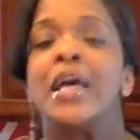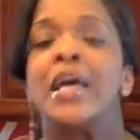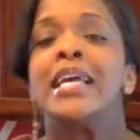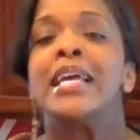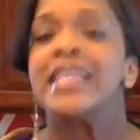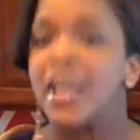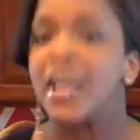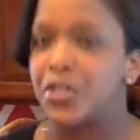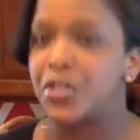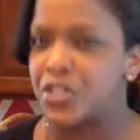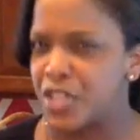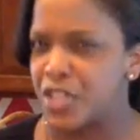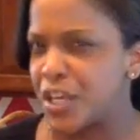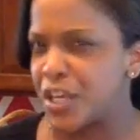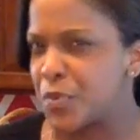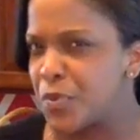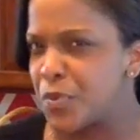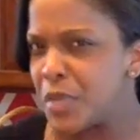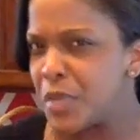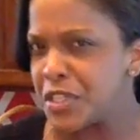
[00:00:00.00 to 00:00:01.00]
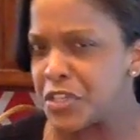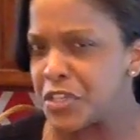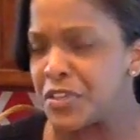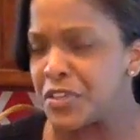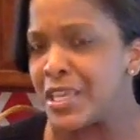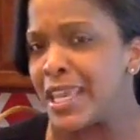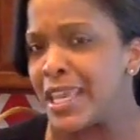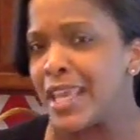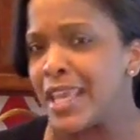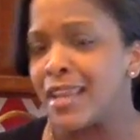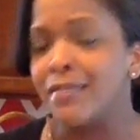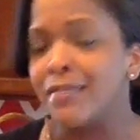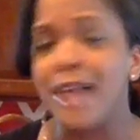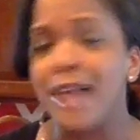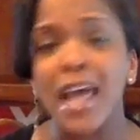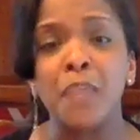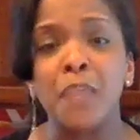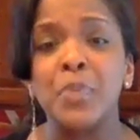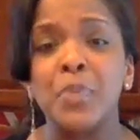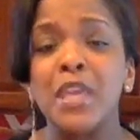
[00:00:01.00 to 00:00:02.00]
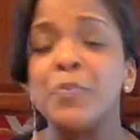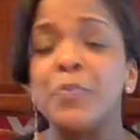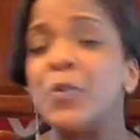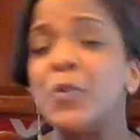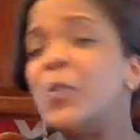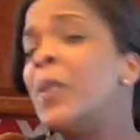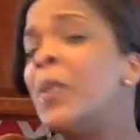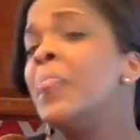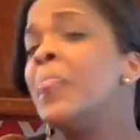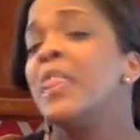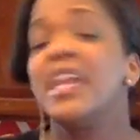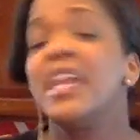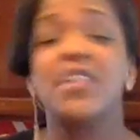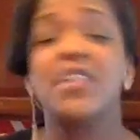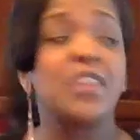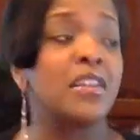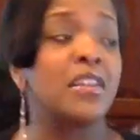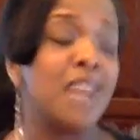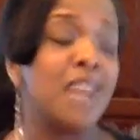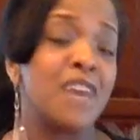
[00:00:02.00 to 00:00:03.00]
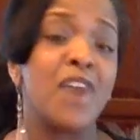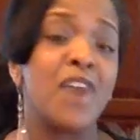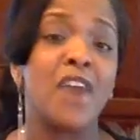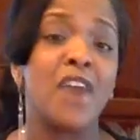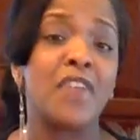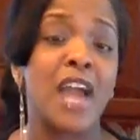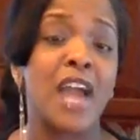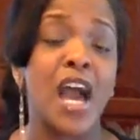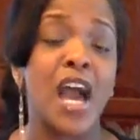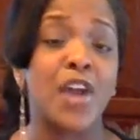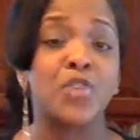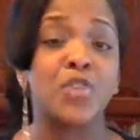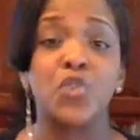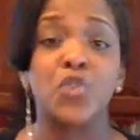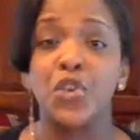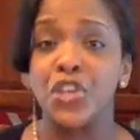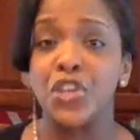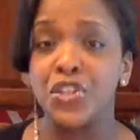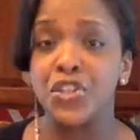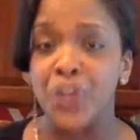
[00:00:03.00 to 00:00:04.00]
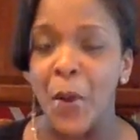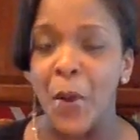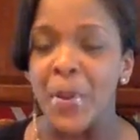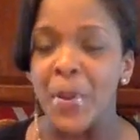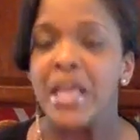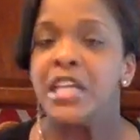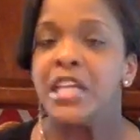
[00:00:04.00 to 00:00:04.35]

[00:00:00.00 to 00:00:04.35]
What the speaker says: Now stick with me till the end. A lot of people, either you love avocados or you don't.